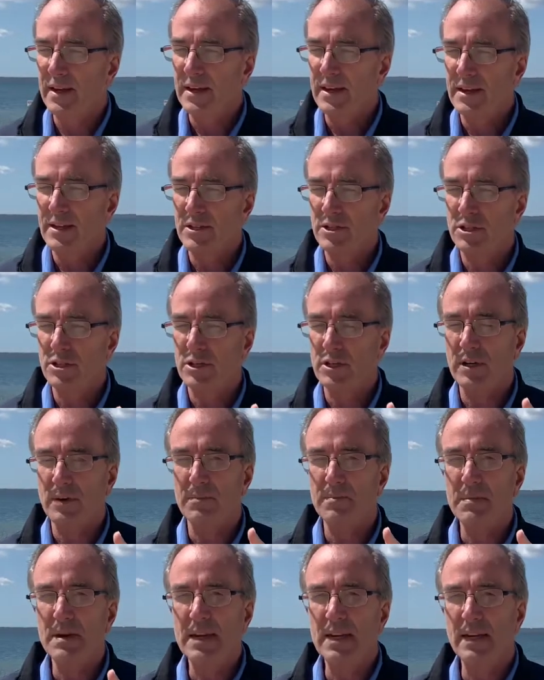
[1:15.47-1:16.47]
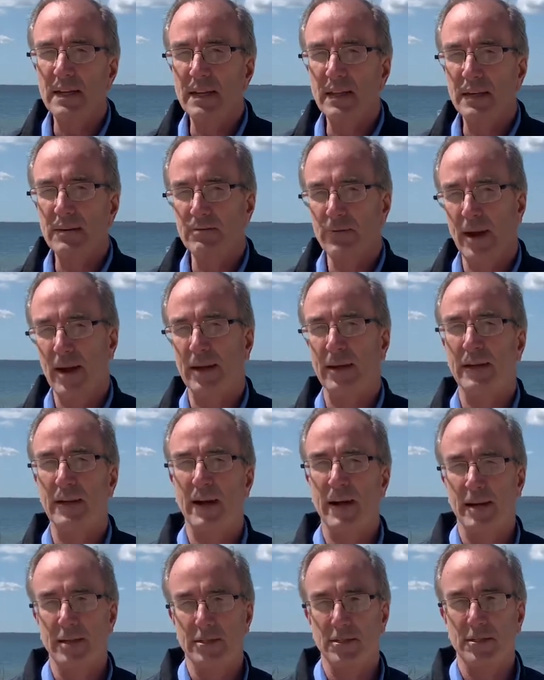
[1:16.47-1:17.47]
she immediately
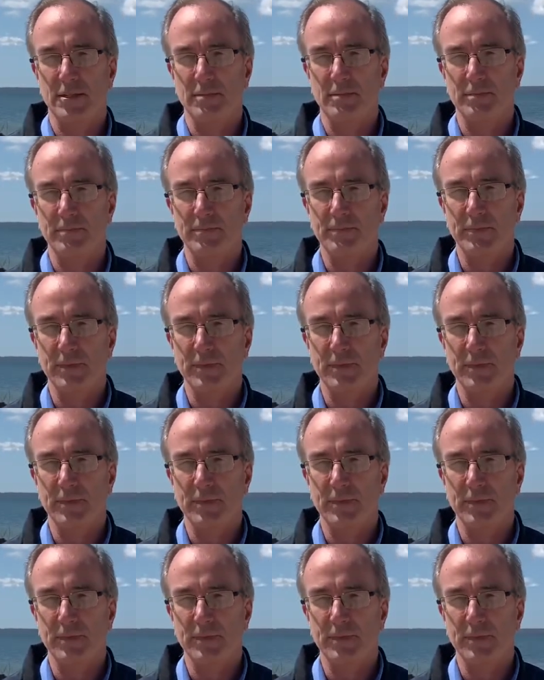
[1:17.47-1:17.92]
recognized him,